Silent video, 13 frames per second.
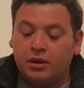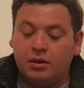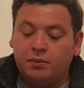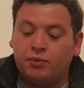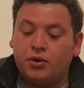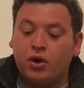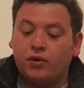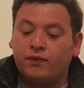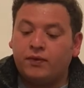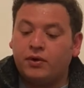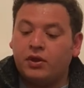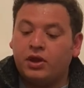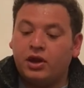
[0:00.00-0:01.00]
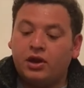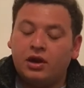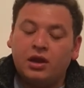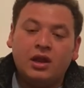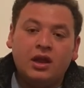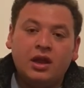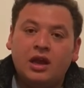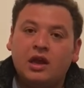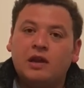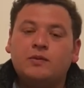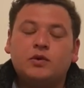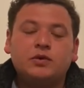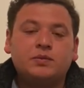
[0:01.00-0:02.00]
It broke from here, and
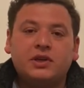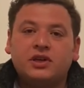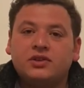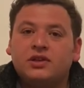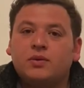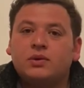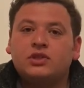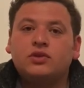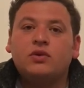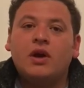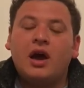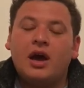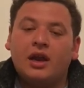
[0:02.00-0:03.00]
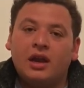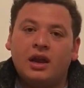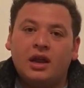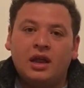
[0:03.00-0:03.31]
it was because it was too hot.